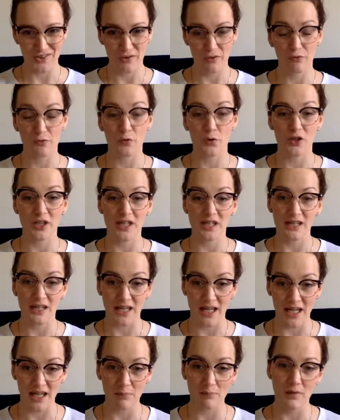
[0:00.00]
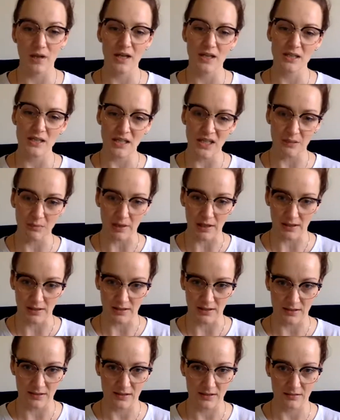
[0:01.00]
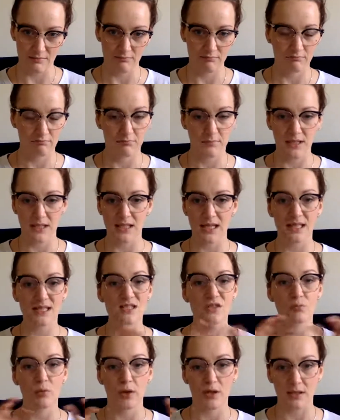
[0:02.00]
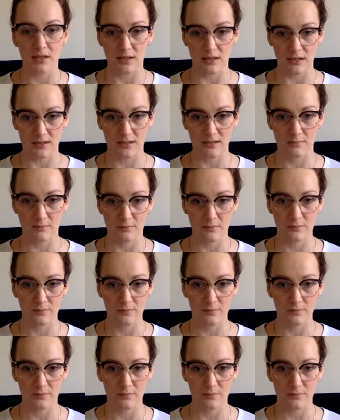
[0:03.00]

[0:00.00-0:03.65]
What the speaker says: for their name and email list. That's what it is.